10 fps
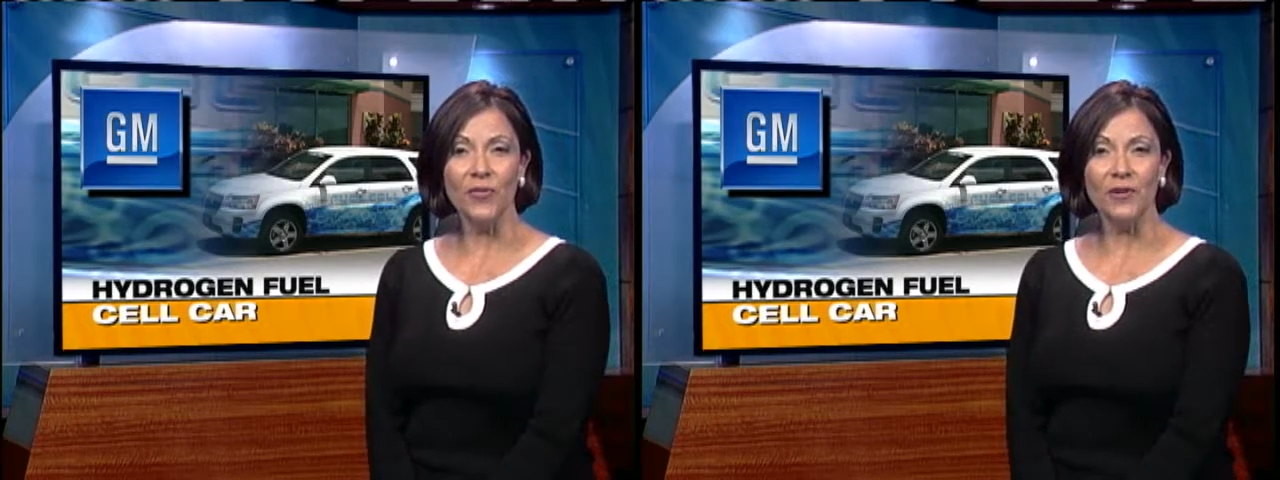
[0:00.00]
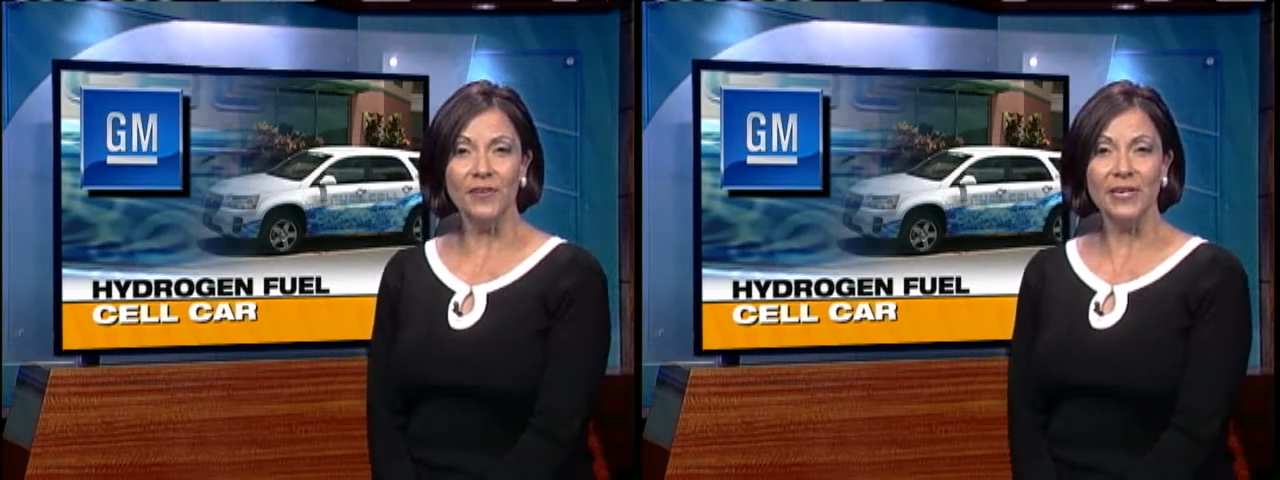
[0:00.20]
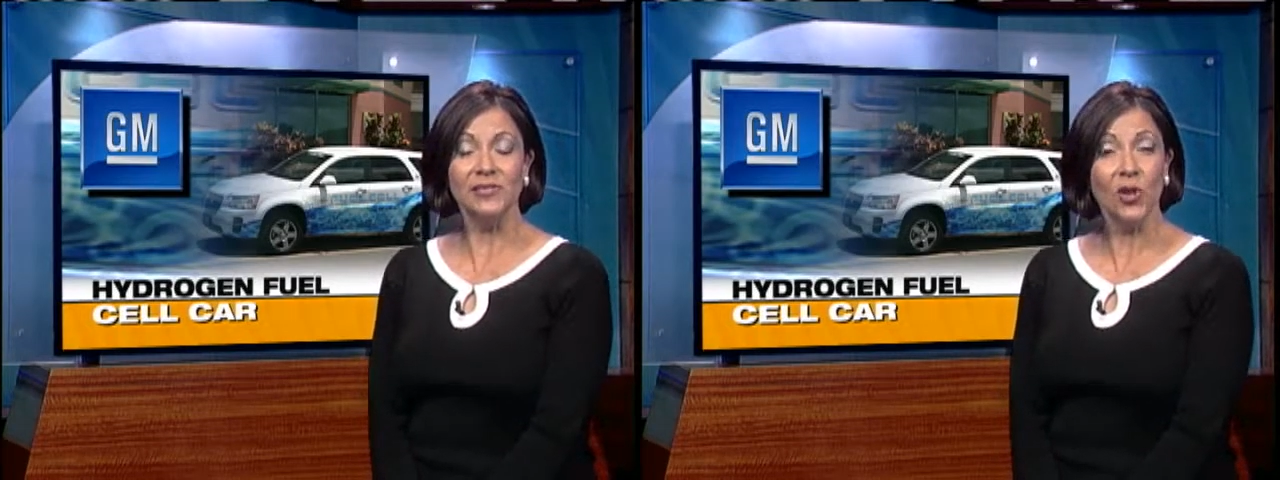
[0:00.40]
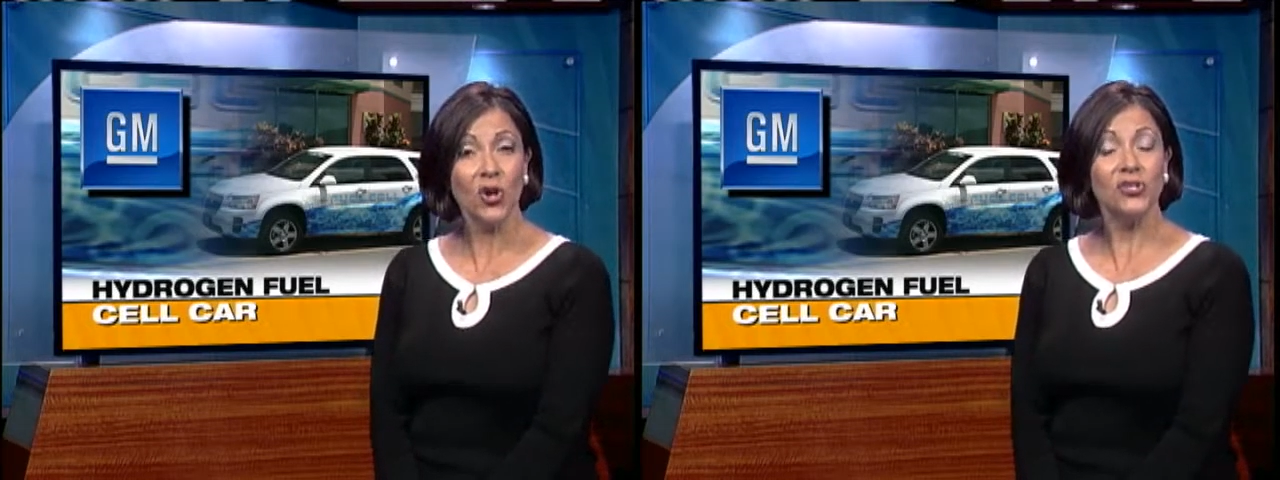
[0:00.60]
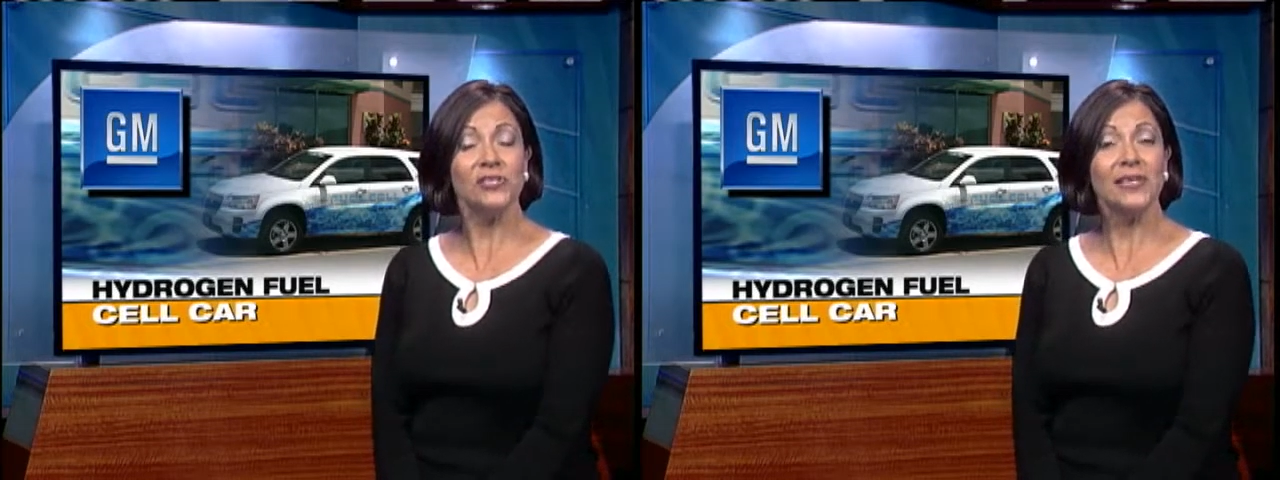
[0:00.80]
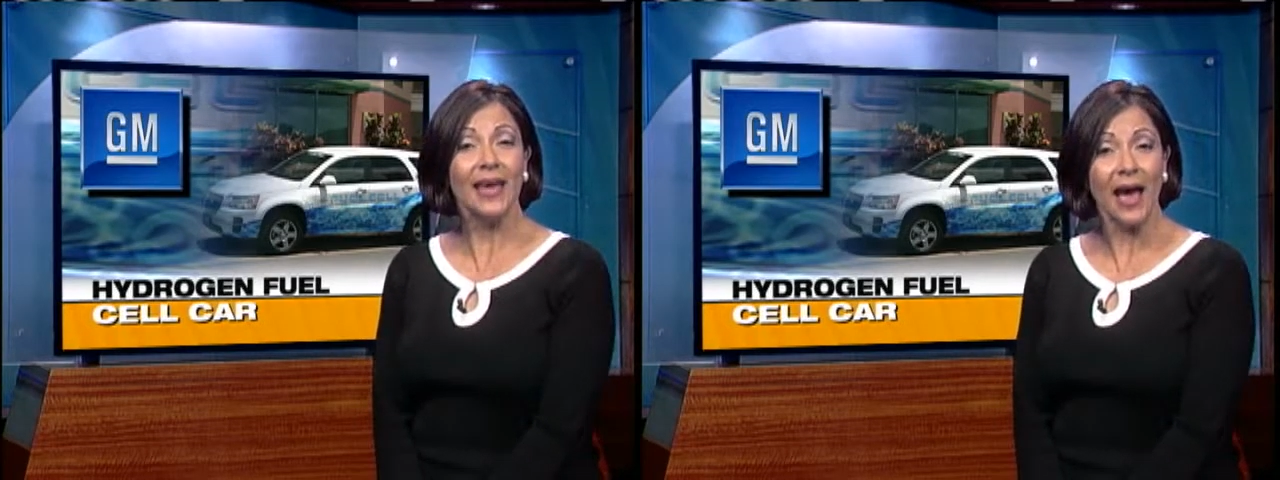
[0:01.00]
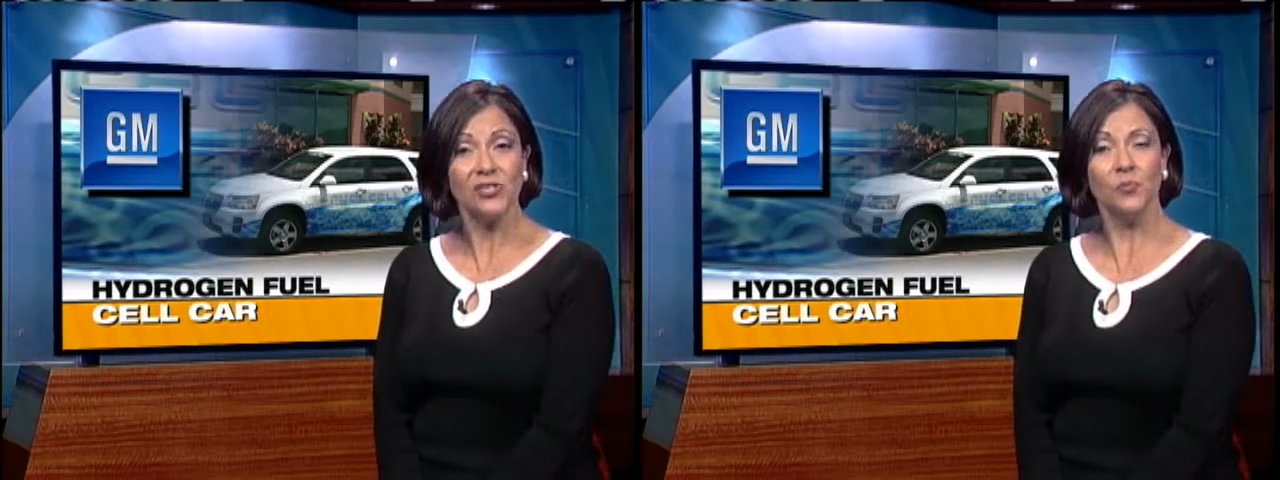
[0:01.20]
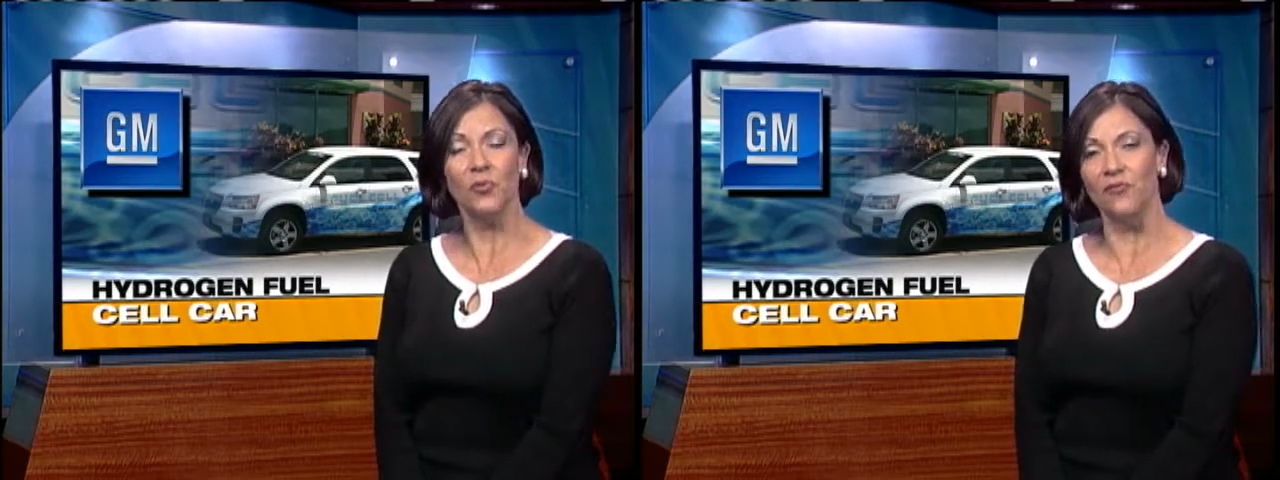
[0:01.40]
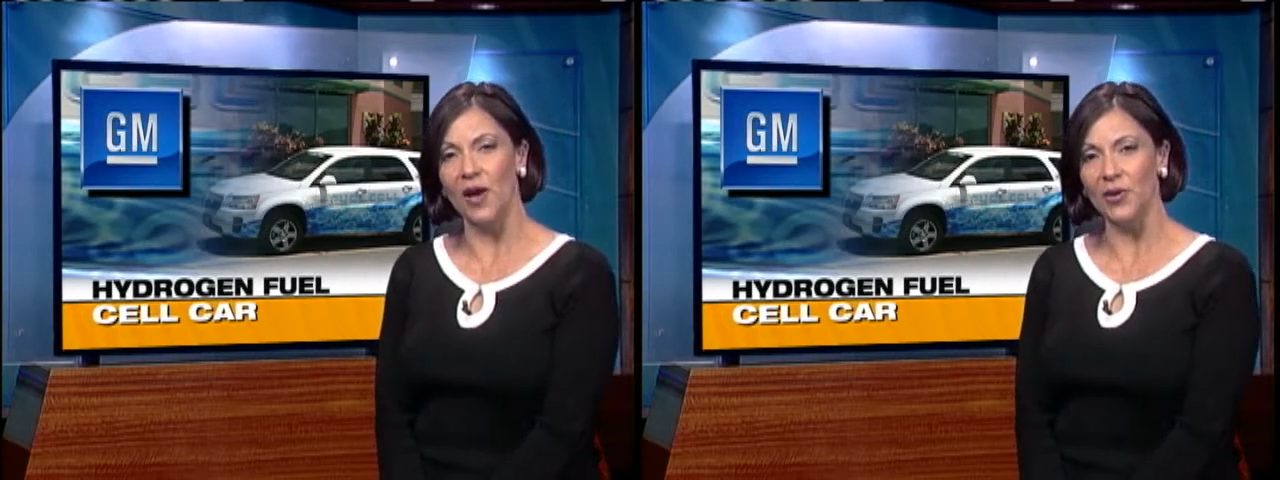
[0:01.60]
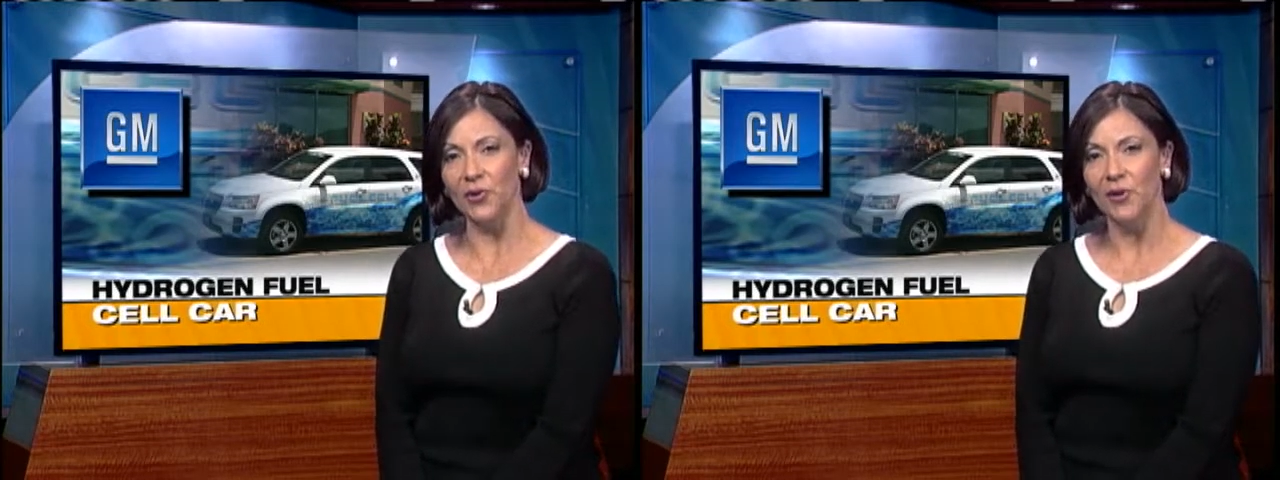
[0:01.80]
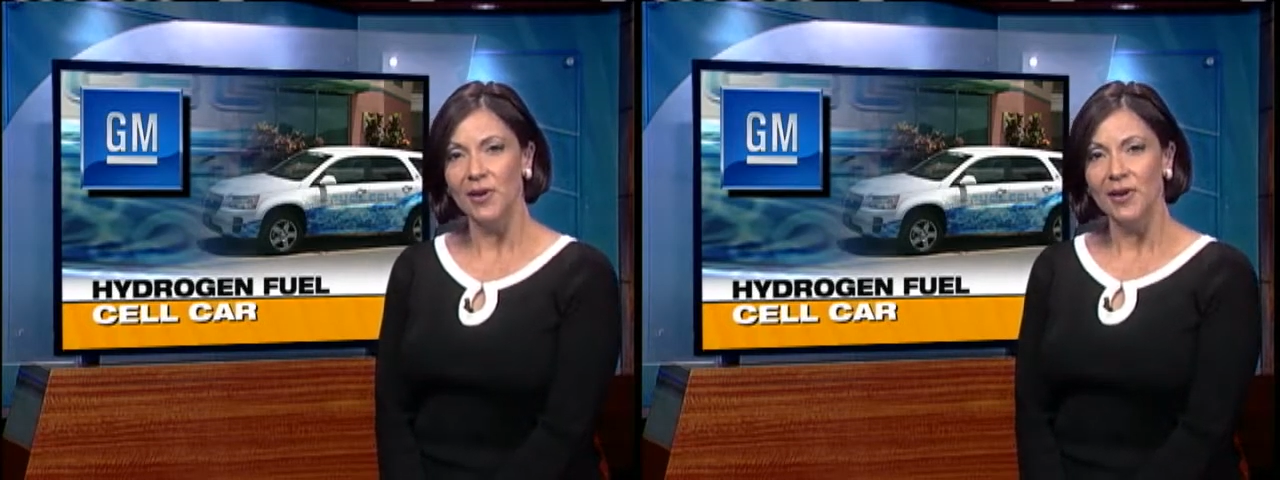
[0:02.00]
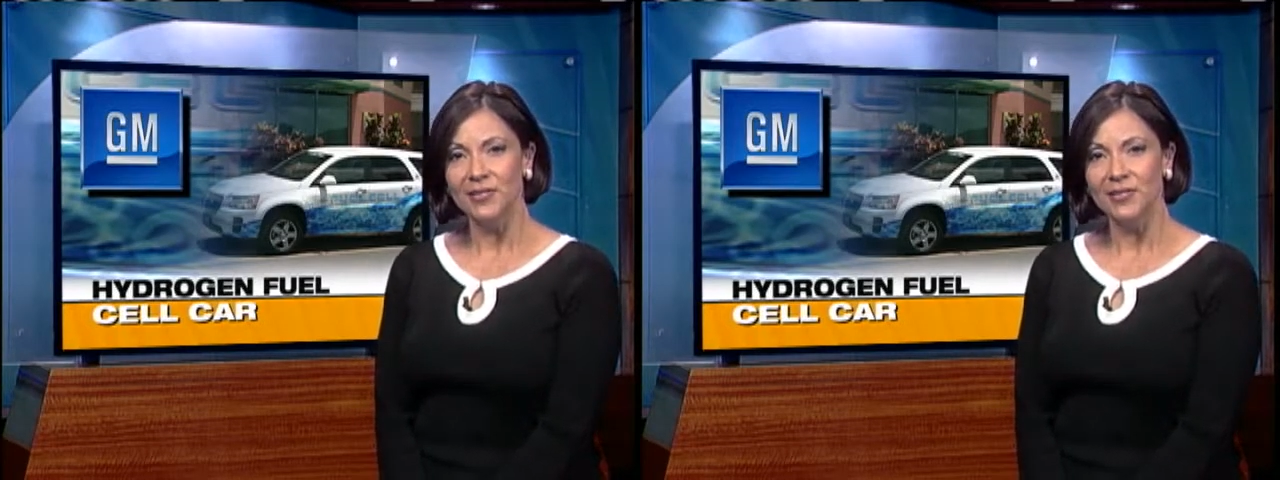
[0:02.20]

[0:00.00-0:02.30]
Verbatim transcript: with Hawaii's largest gas provider